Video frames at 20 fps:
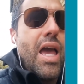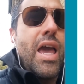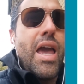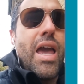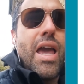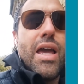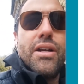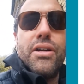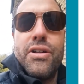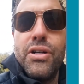
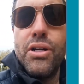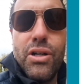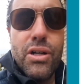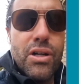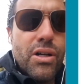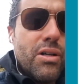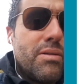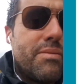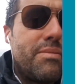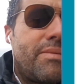and
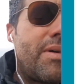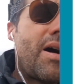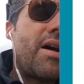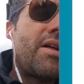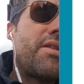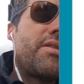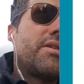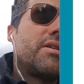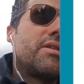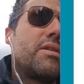her
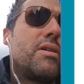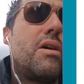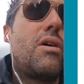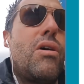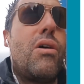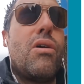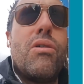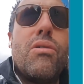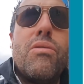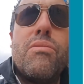mother,
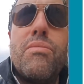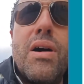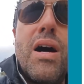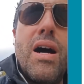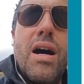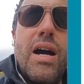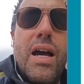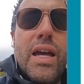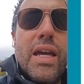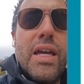oh
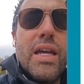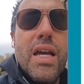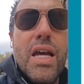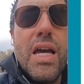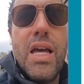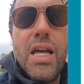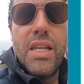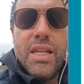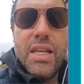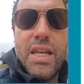my,
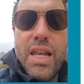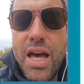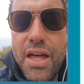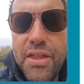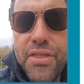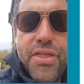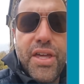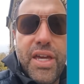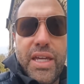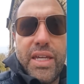
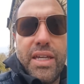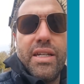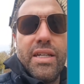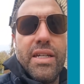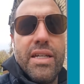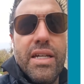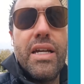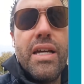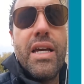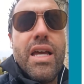nothing
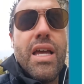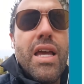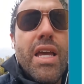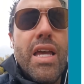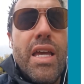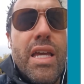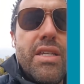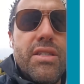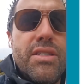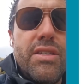
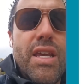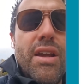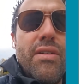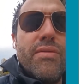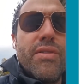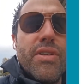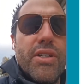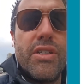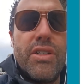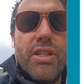is
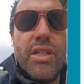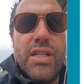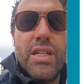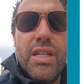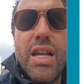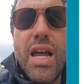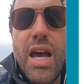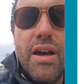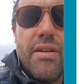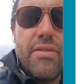ever good
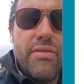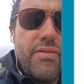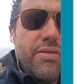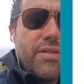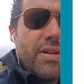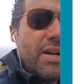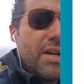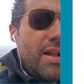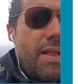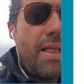enough.
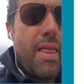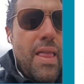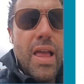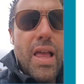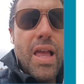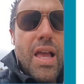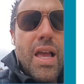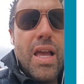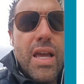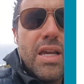
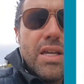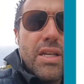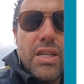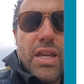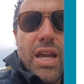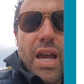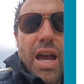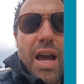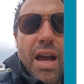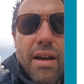
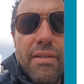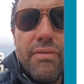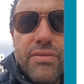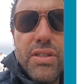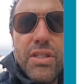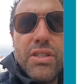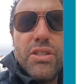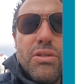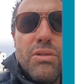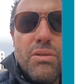You have
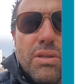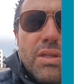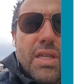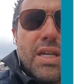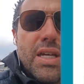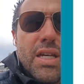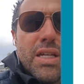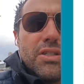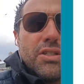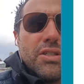to do
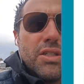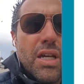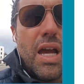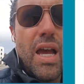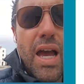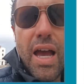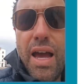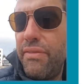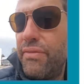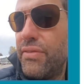this, you
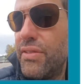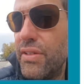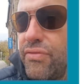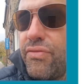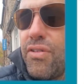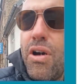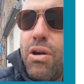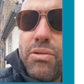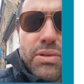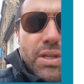have to
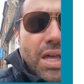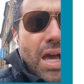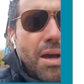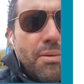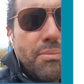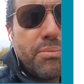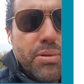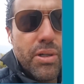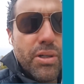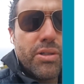phone
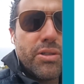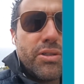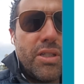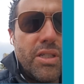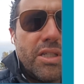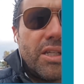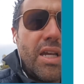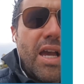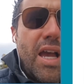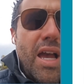that
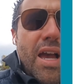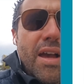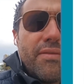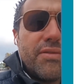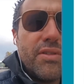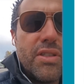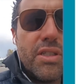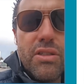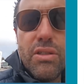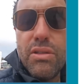person, you
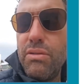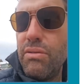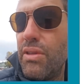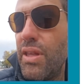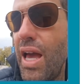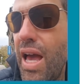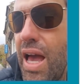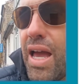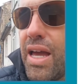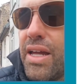have to do
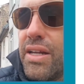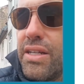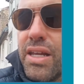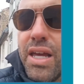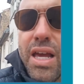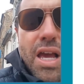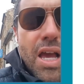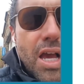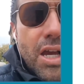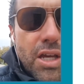that.
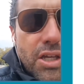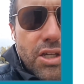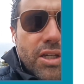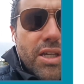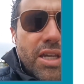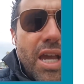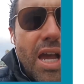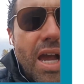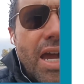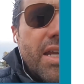You
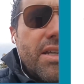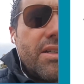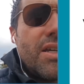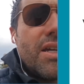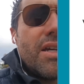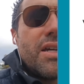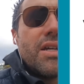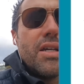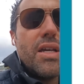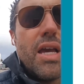can't,
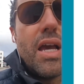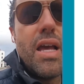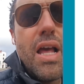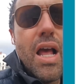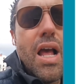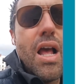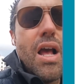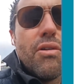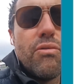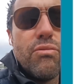
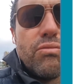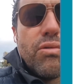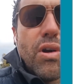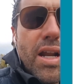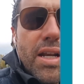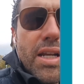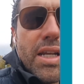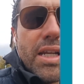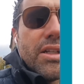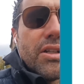
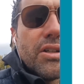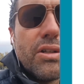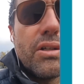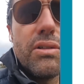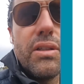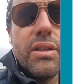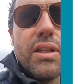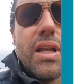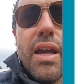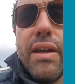running
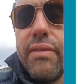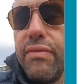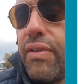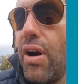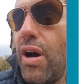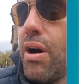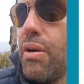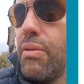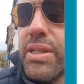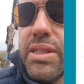her life,
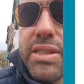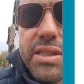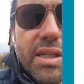always